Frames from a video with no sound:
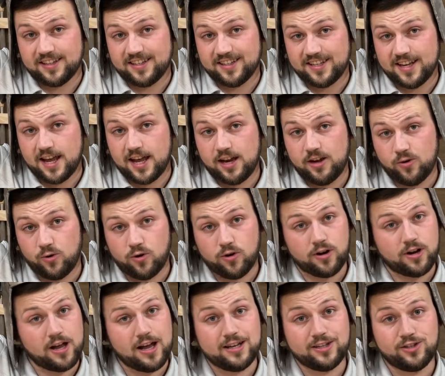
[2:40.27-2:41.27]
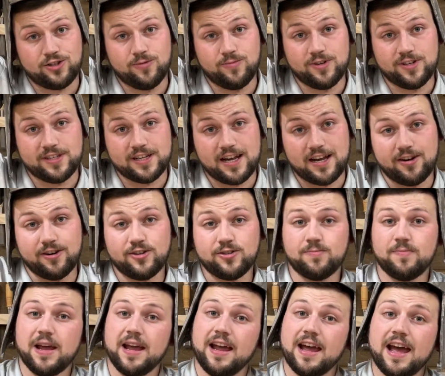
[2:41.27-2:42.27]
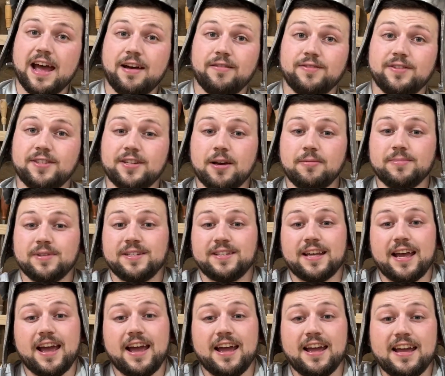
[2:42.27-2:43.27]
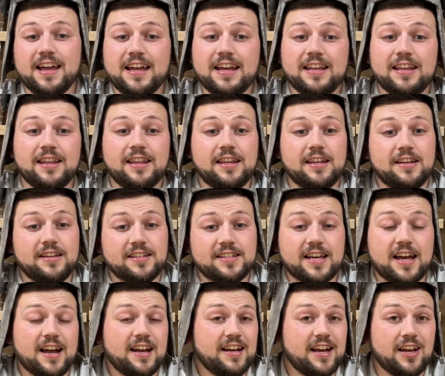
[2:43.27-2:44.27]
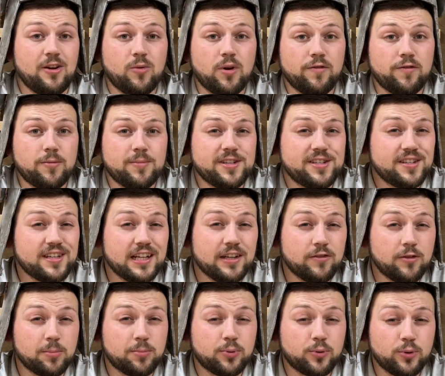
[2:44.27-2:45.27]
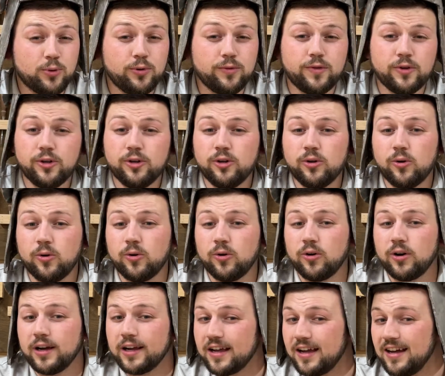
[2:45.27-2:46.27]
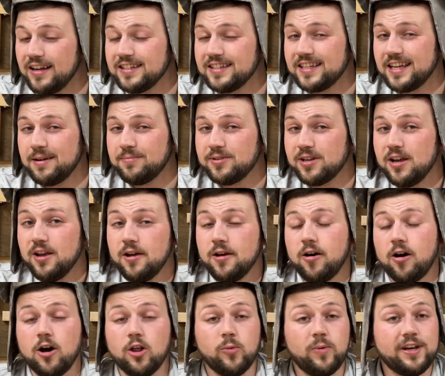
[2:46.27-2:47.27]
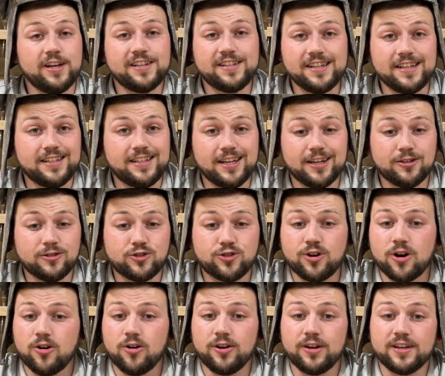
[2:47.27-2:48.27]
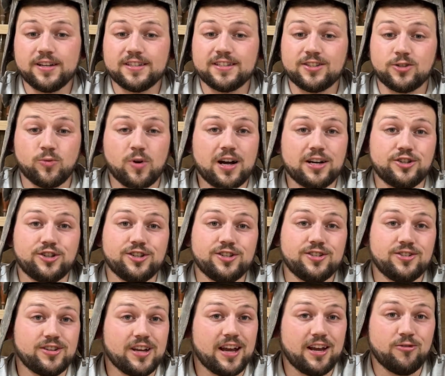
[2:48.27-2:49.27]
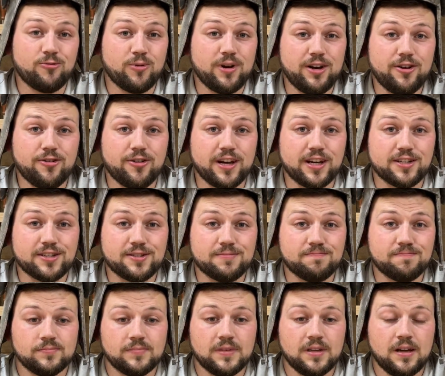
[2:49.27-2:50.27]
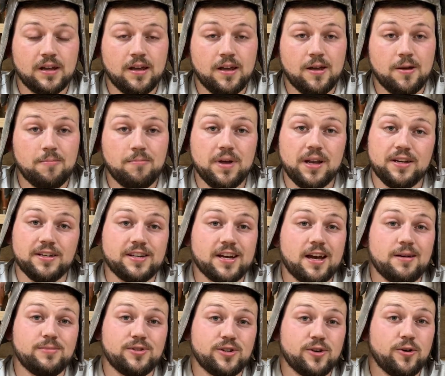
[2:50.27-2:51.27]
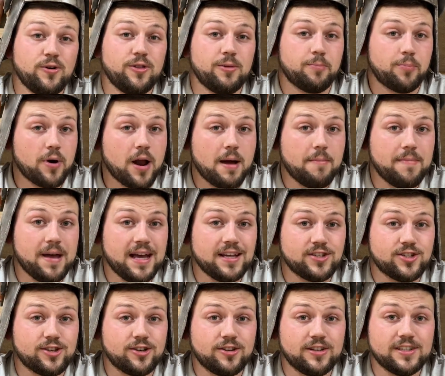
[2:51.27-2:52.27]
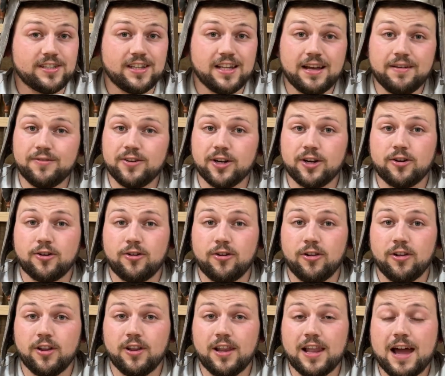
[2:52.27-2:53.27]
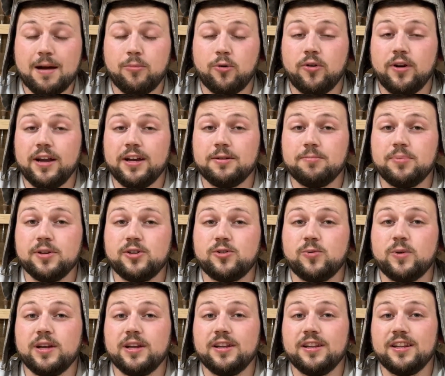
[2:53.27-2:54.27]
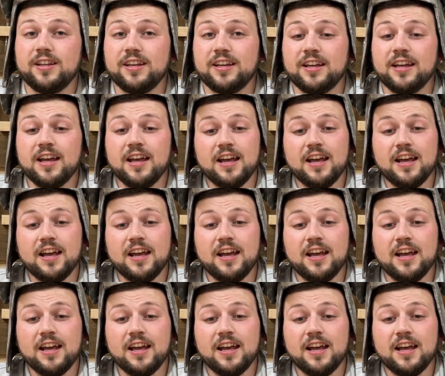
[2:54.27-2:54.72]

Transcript: design or costume designers may have some say in the design, anywhere from a seal of approval or a concept, all the way to detailed drawings, swatches, and renderings. Many times, though, the prop master is left to collaborate between the